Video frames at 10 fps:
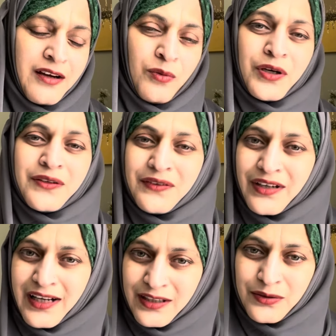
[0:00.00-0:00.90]
what would
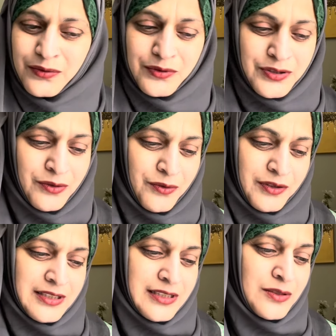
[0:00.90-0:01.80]
Allah do? So
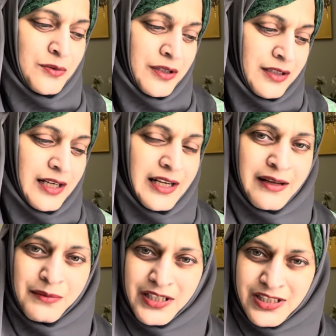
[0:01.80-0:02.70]
this is what Allah
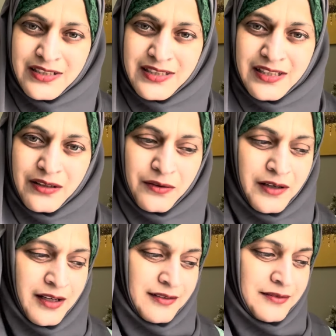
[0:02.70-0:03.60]
mentions in
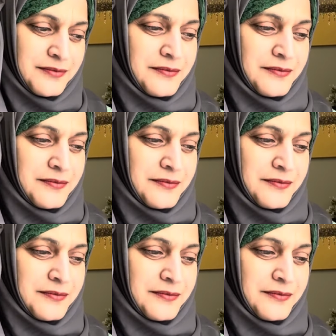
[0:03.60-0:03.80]
Quran.